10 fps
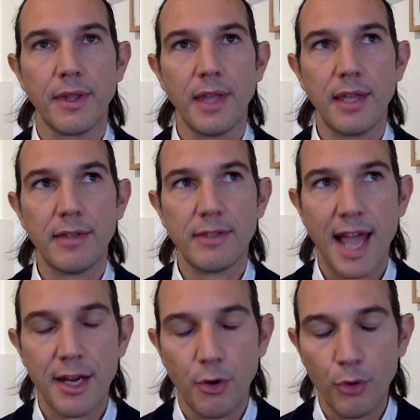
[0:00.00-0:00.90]
is
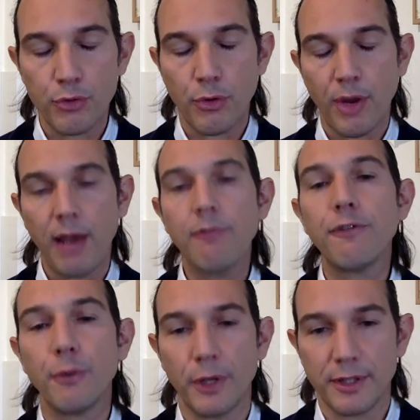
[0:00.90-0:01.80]
then also
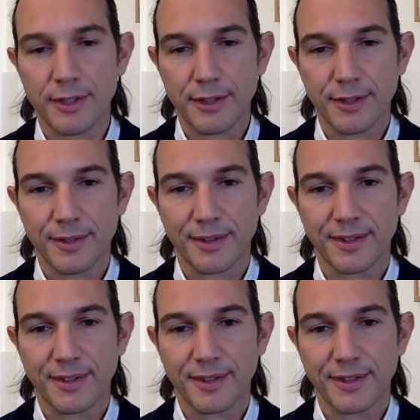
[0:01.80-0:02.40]
influenced.